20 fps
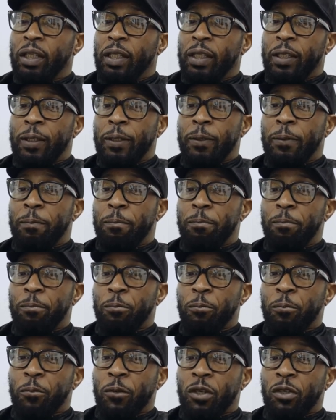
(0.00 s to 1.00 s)
We've
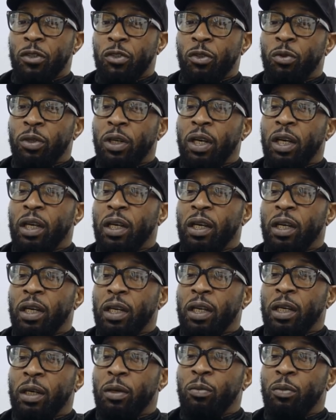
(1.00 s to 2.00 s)

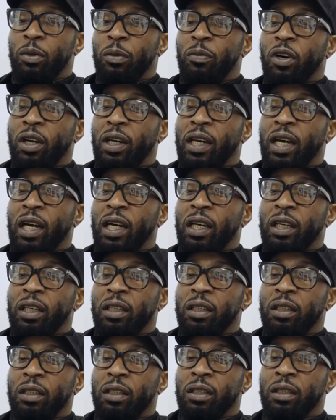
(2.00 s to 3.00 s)
got
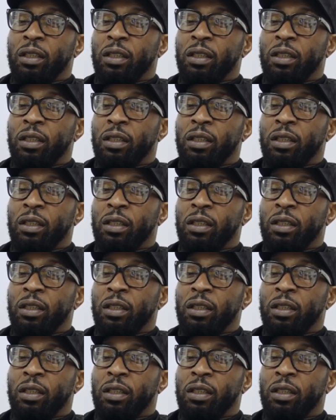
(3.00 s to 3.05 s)
about